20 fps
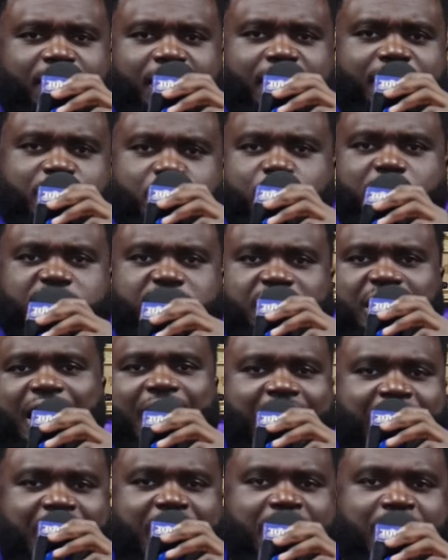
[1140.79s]
You a
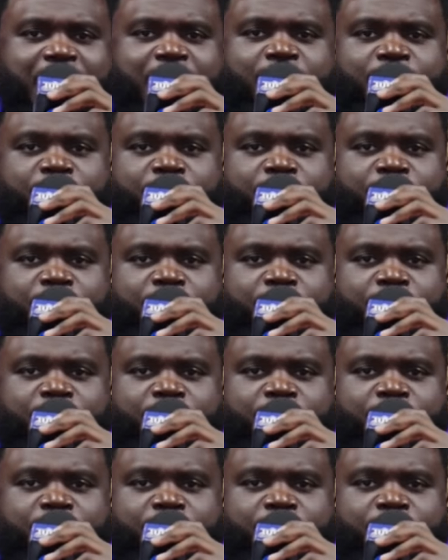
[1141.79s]
slave.